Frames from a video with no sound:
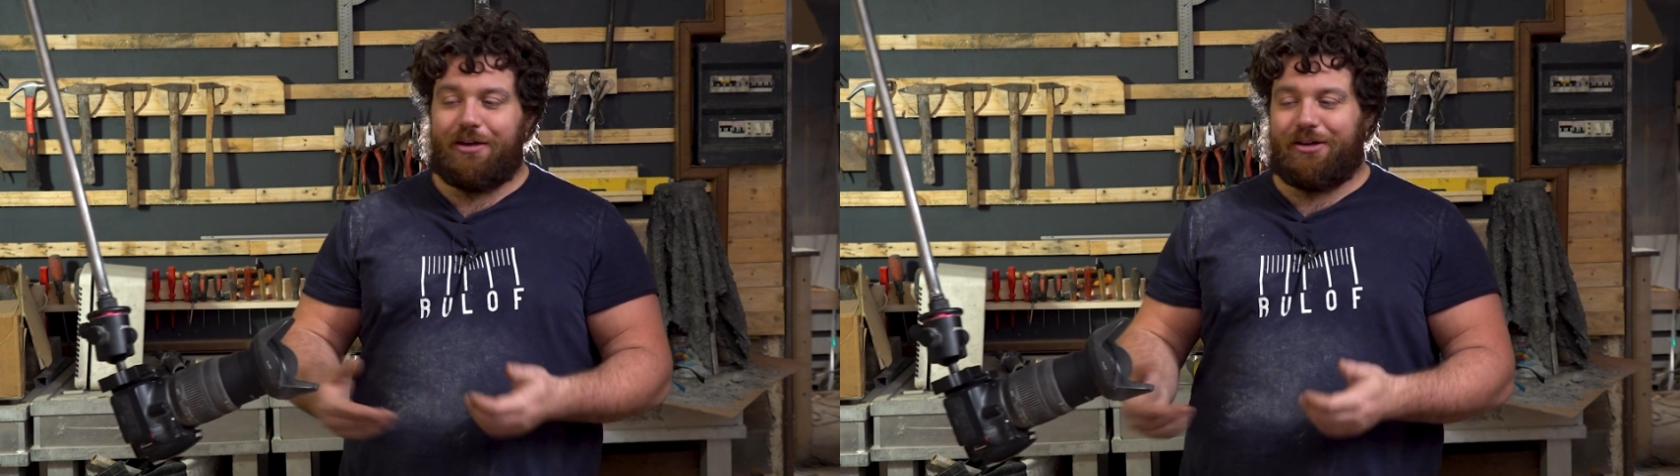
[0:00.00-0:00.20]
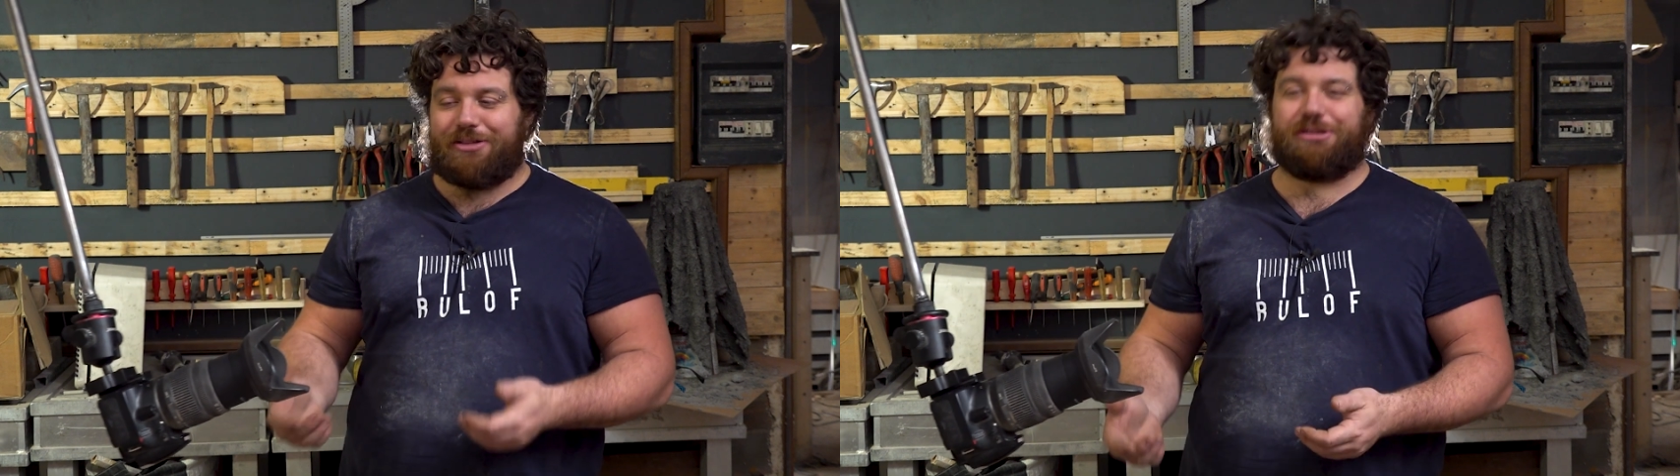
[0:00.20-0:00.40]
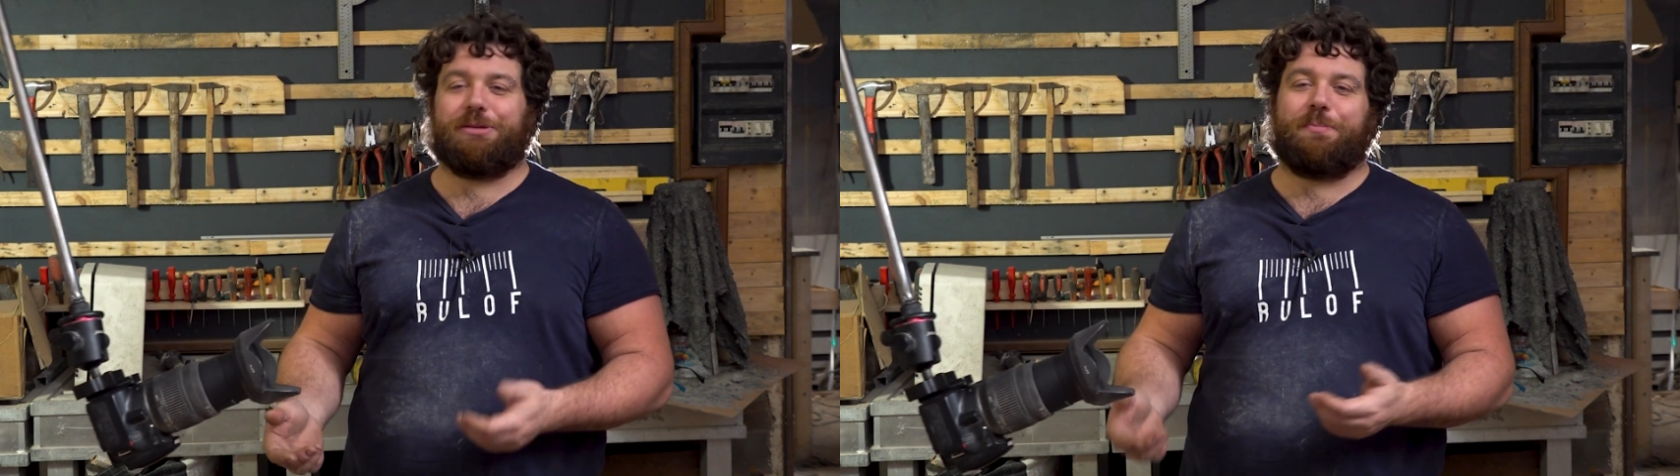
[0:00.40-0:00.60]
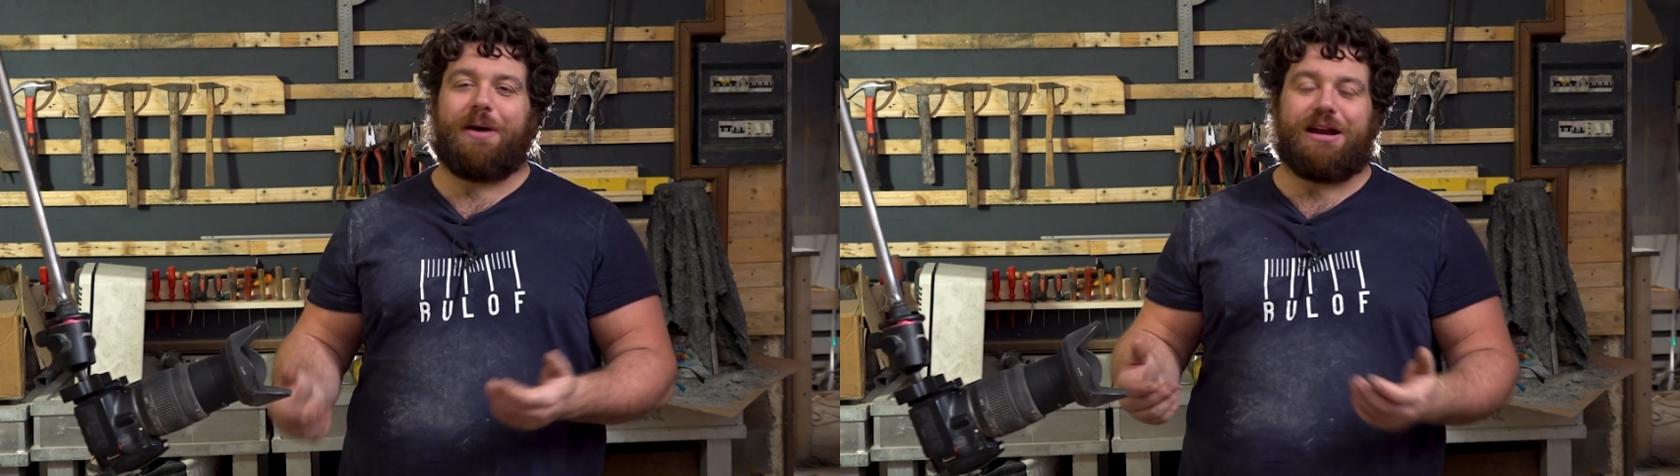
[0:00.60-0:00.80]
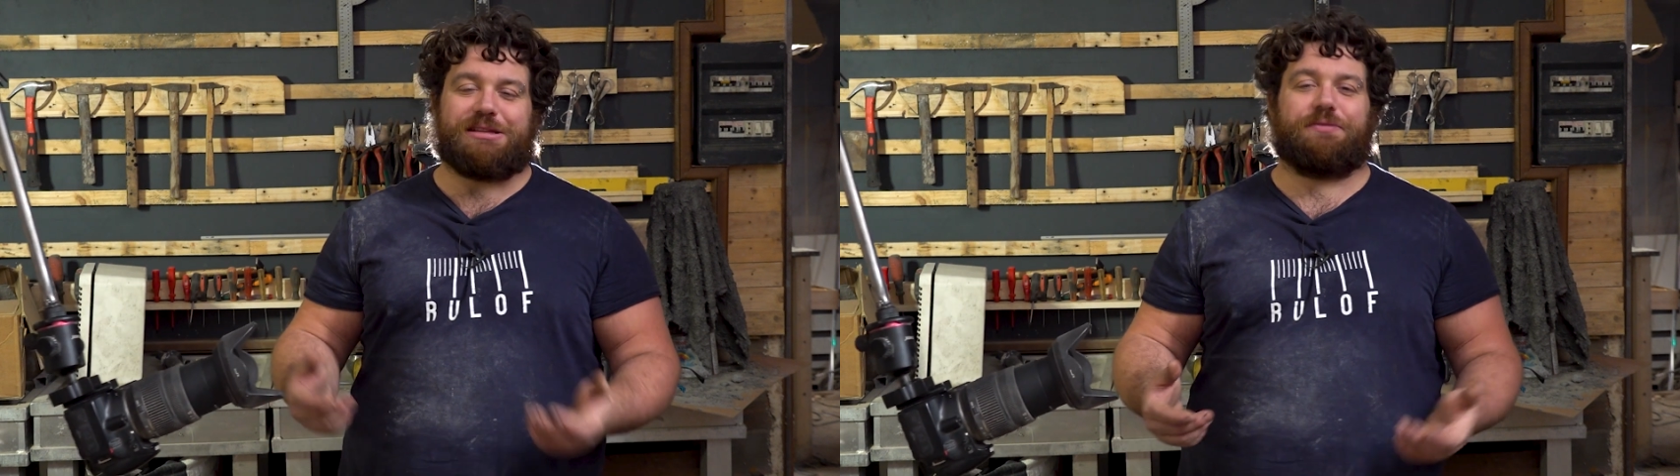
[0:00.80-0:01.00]
Also the
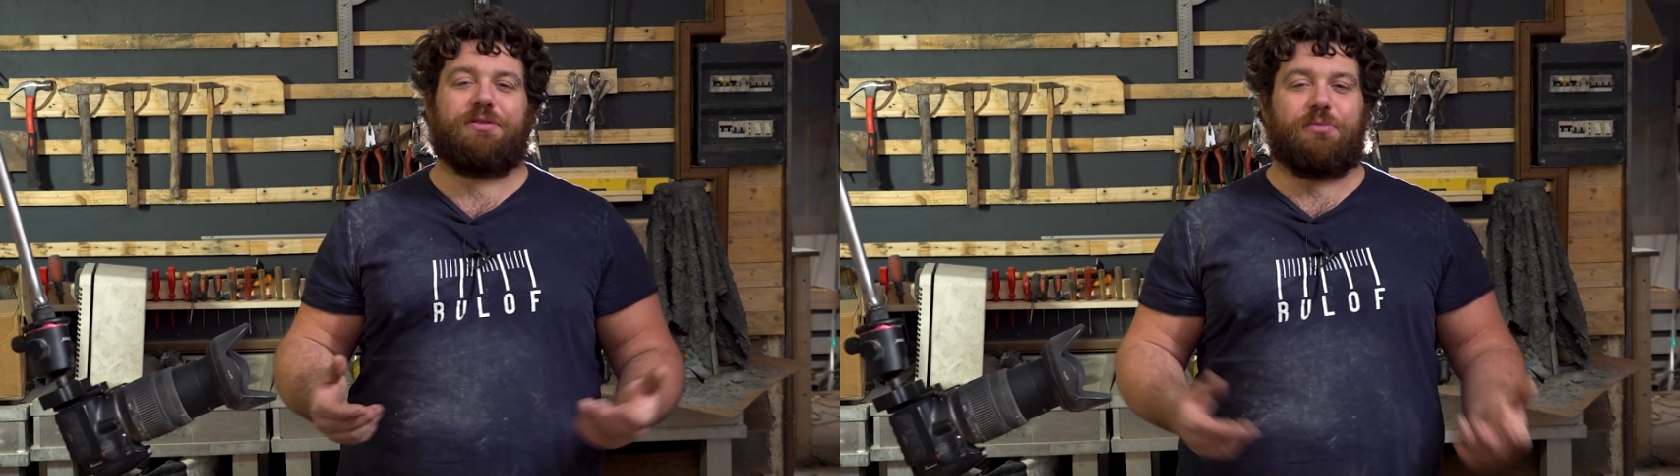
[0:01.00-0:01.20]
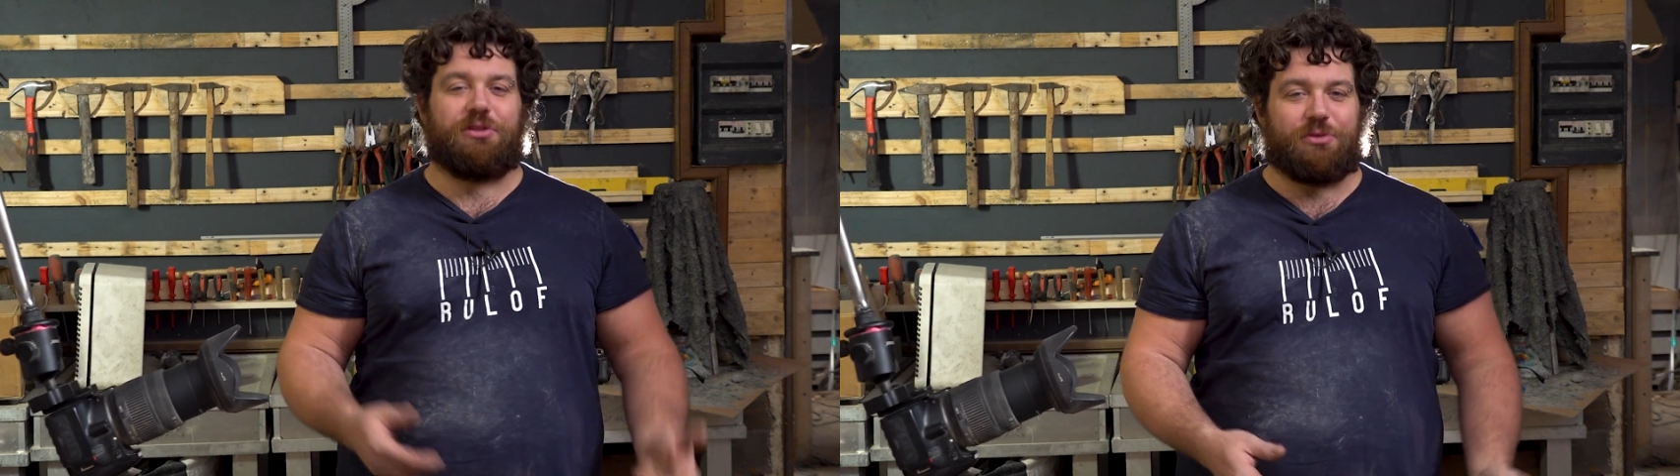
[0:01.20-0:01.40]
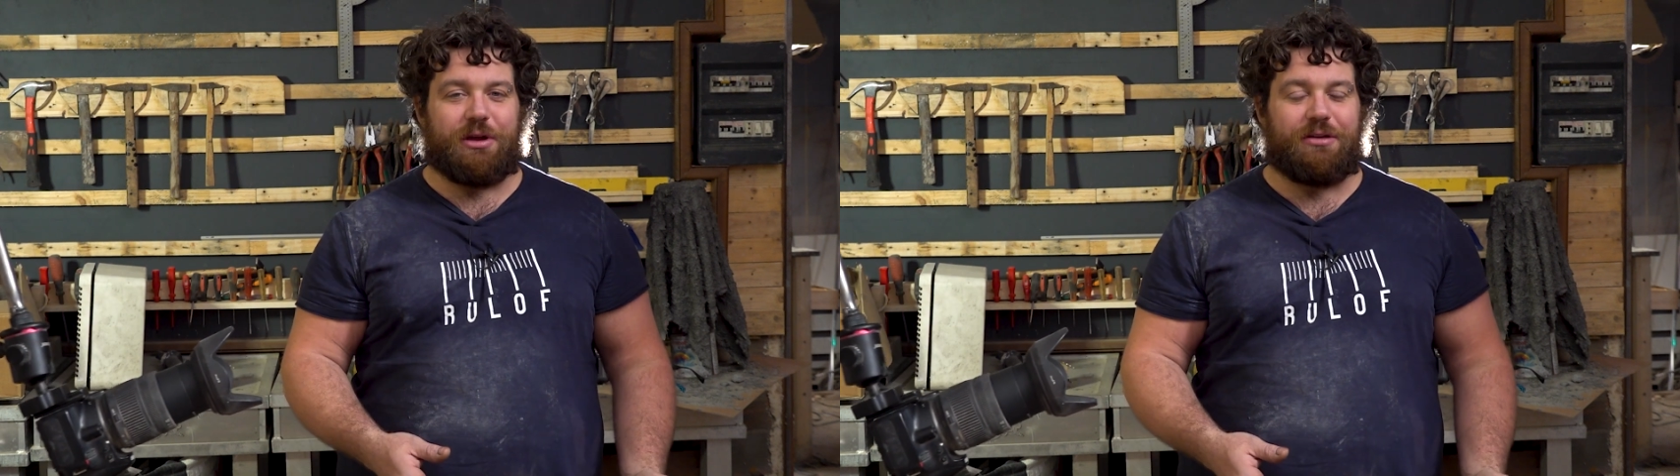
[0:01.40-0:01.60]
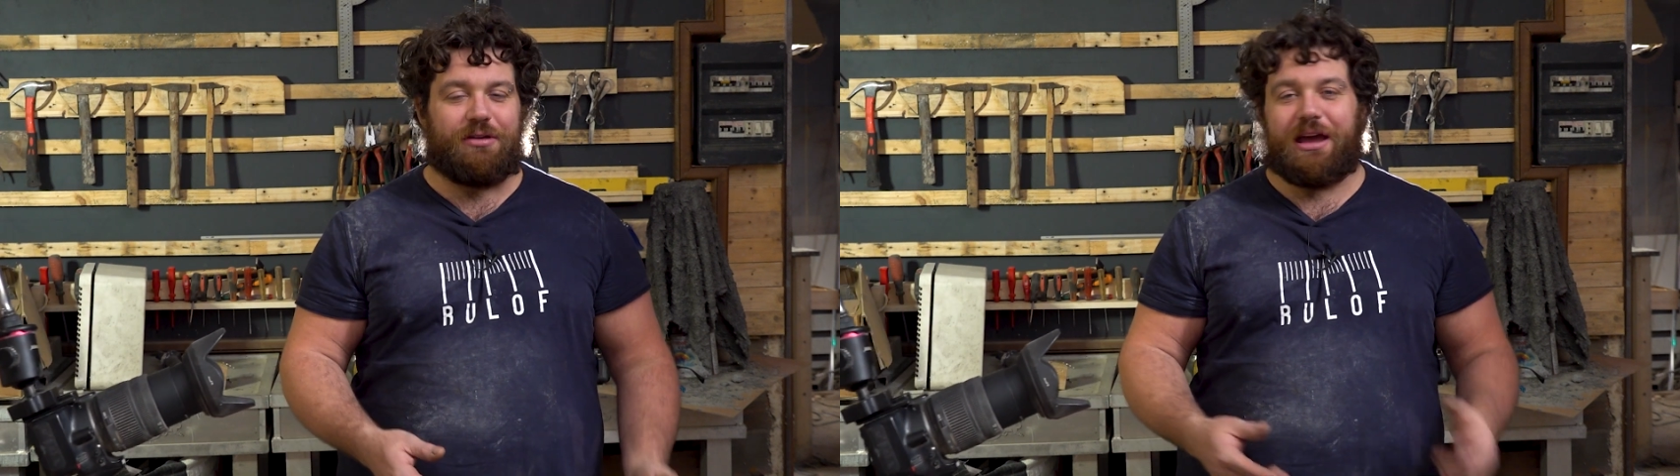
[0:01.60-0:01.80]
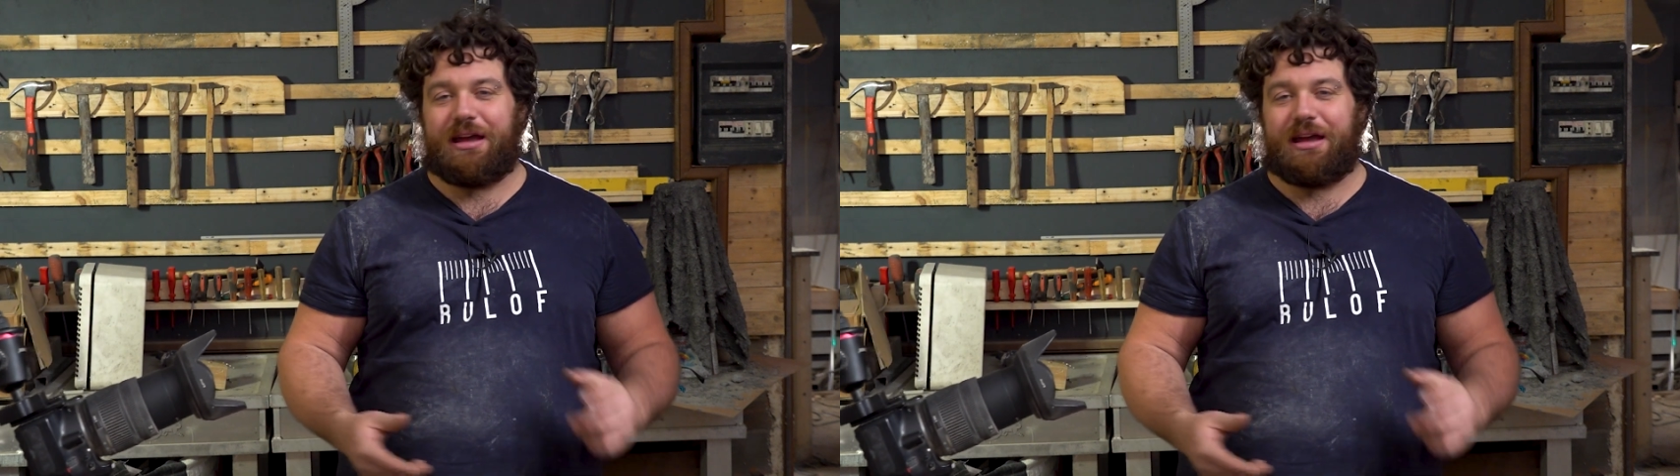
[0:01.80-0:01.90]
parts from the drill